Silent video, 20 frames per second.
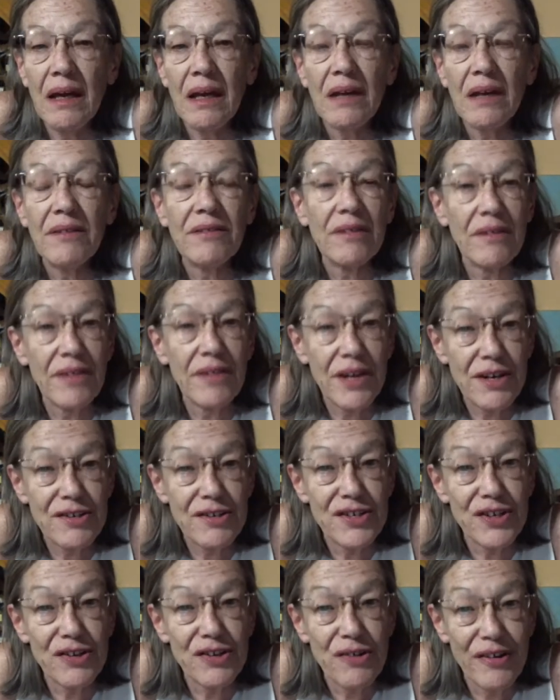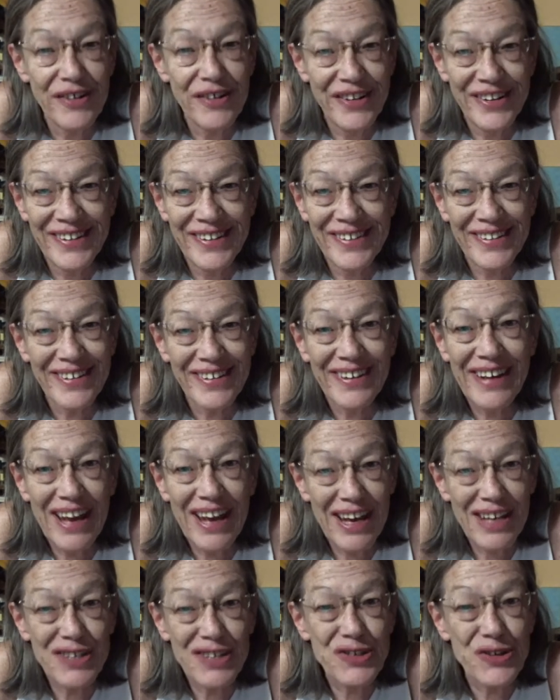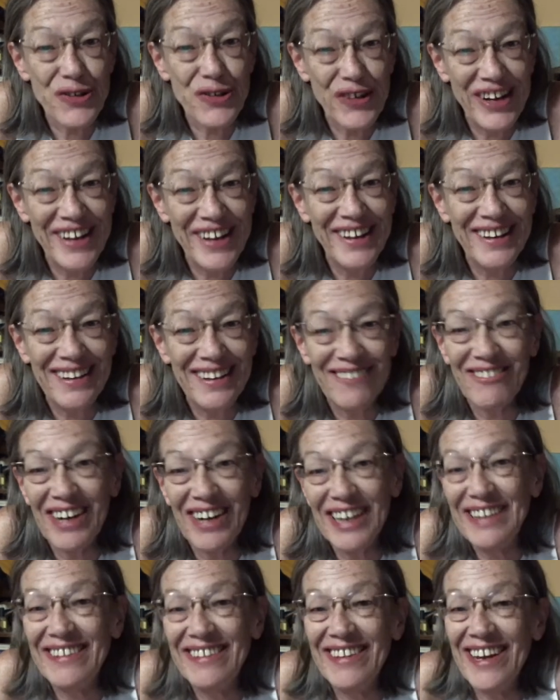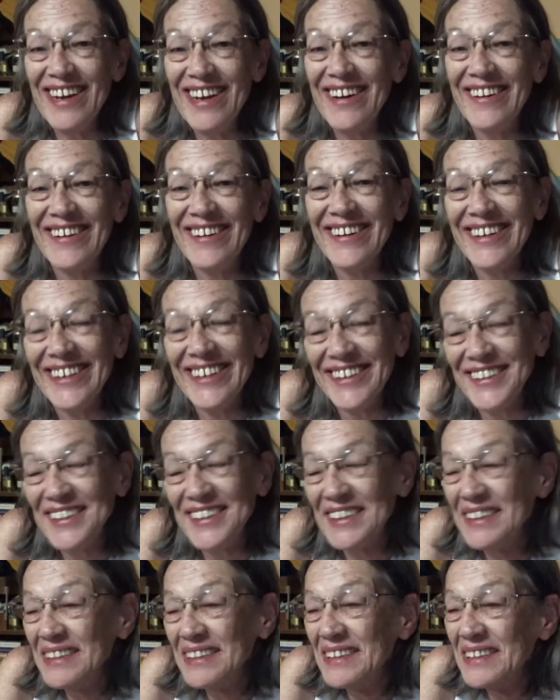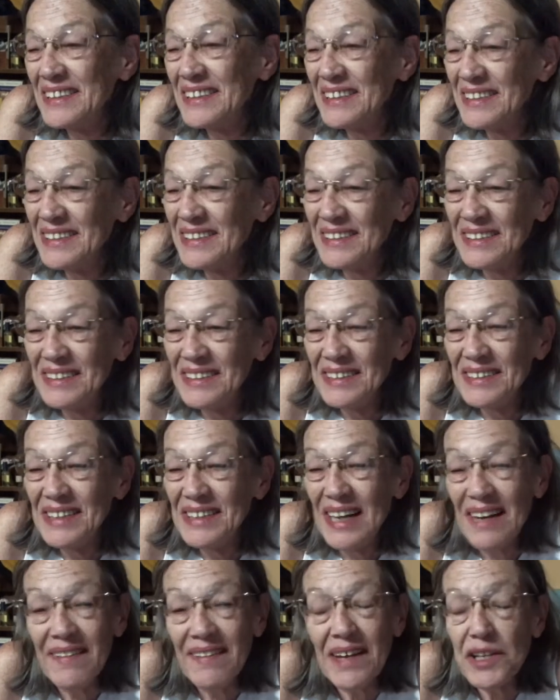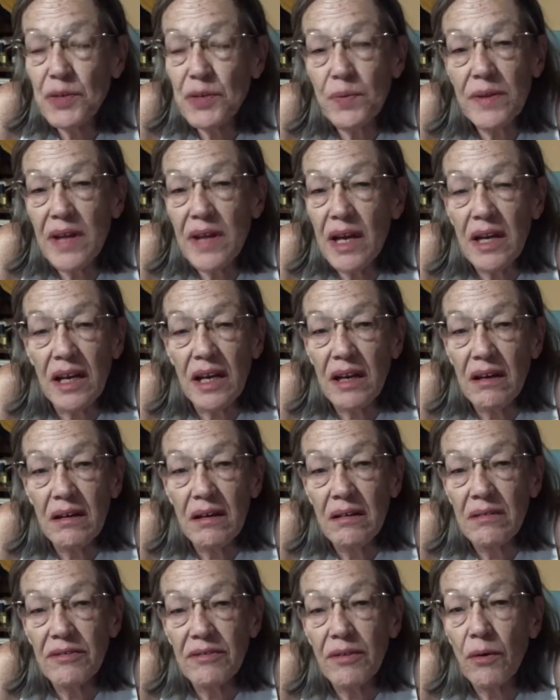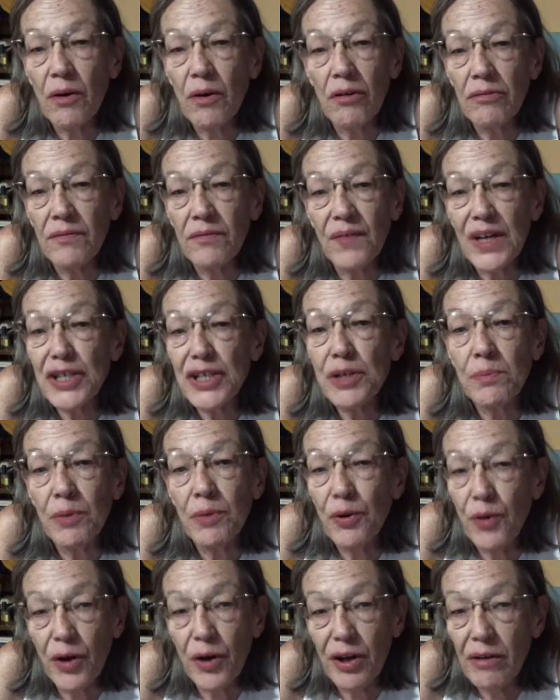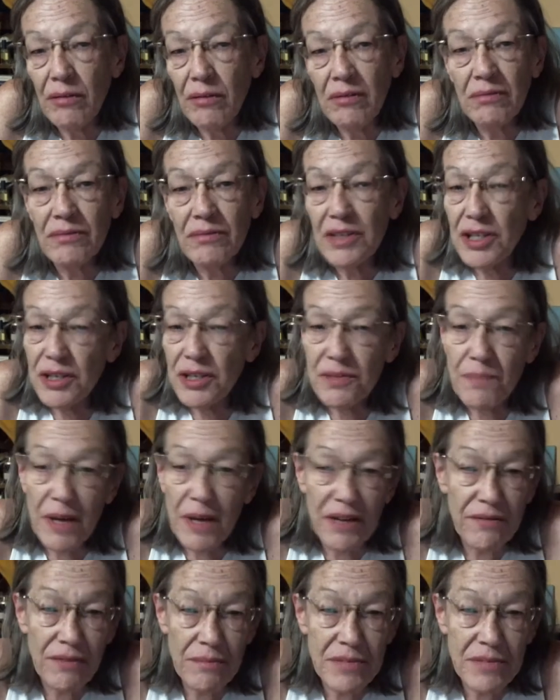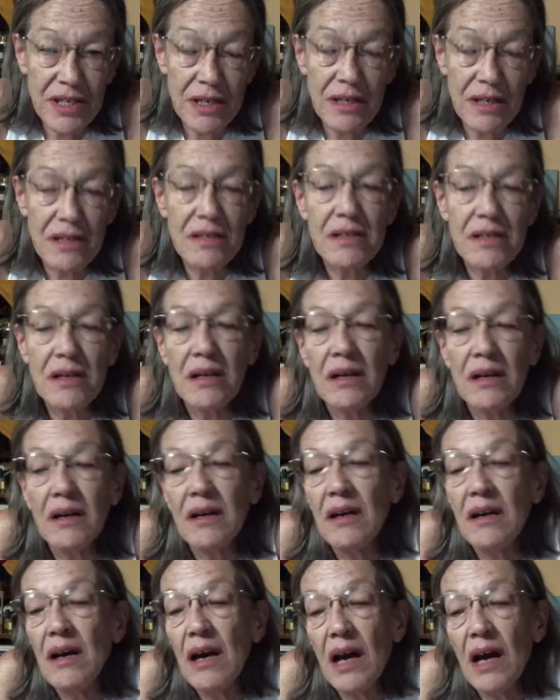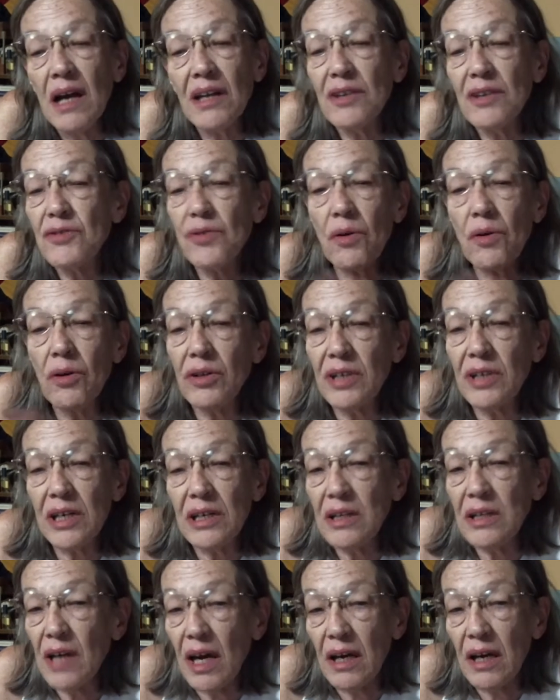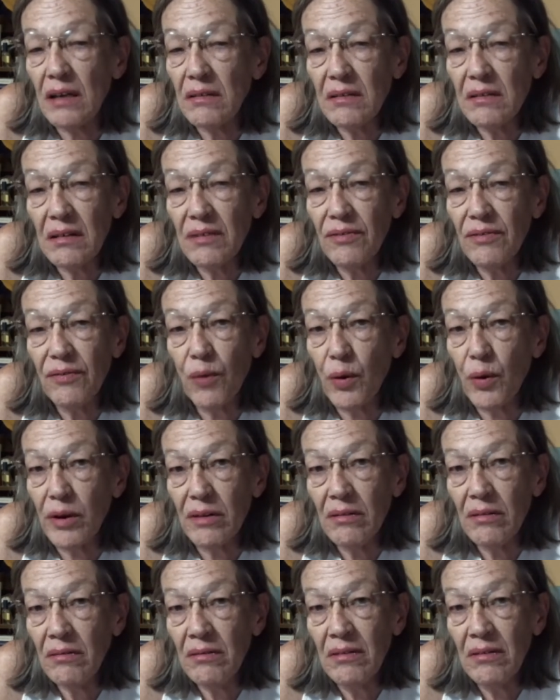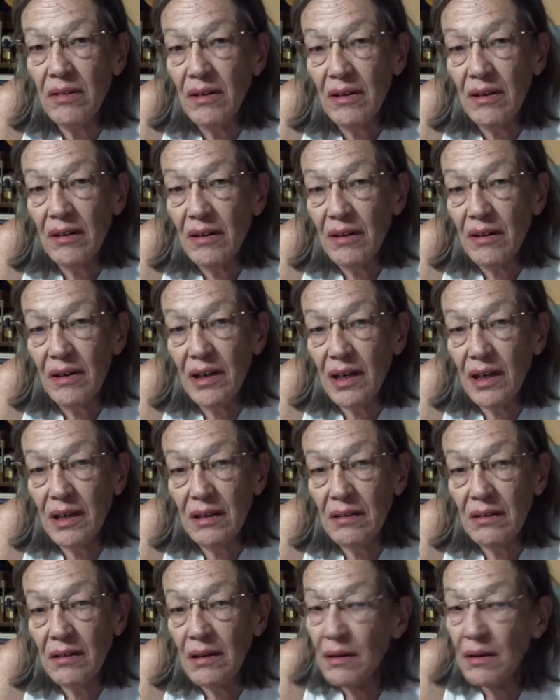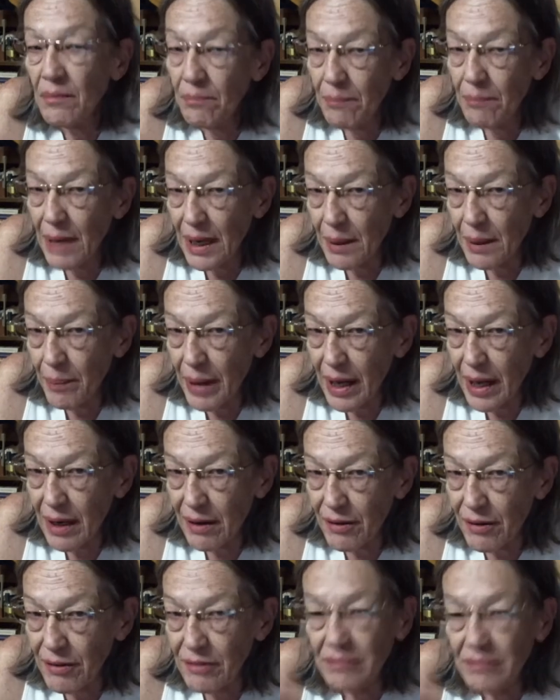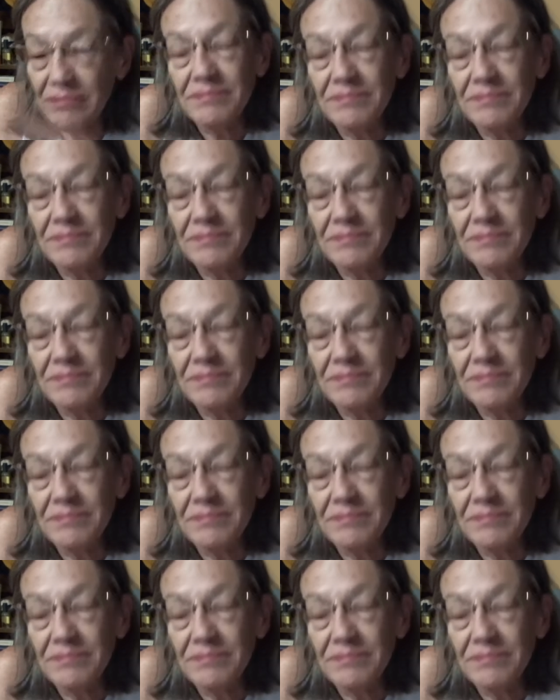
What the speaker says: So there's your cancer hit right there. And that's with any so-called vegetable oil, which is made from seeds. And it's all detailed for you in Metabolical,